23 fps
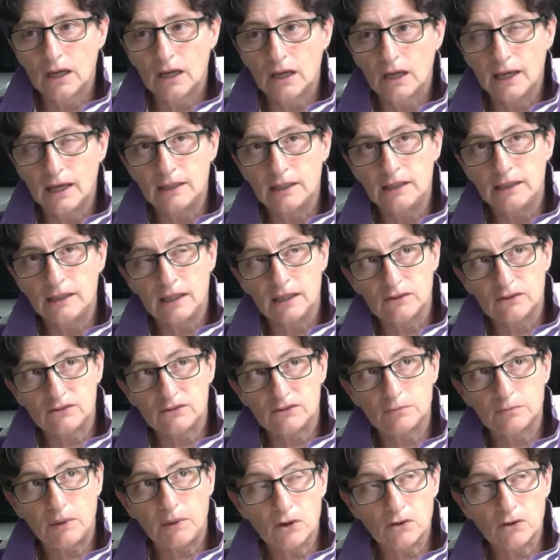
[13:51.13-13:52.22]
I
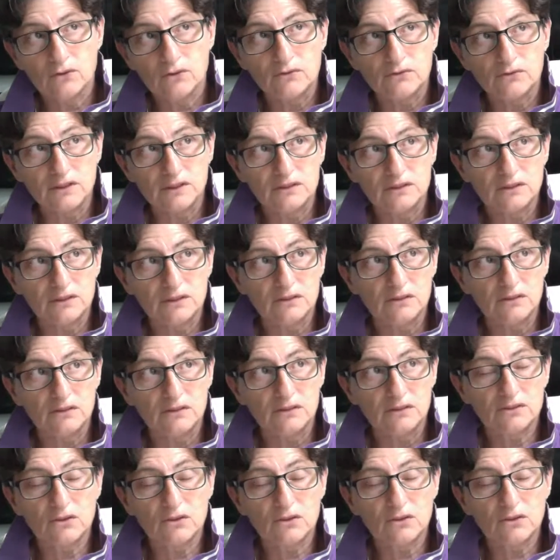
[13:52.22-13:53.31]
guess part of it
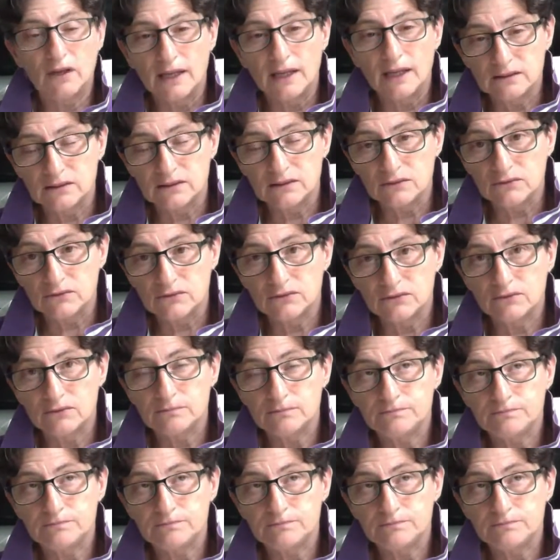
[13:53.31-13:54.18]
is collective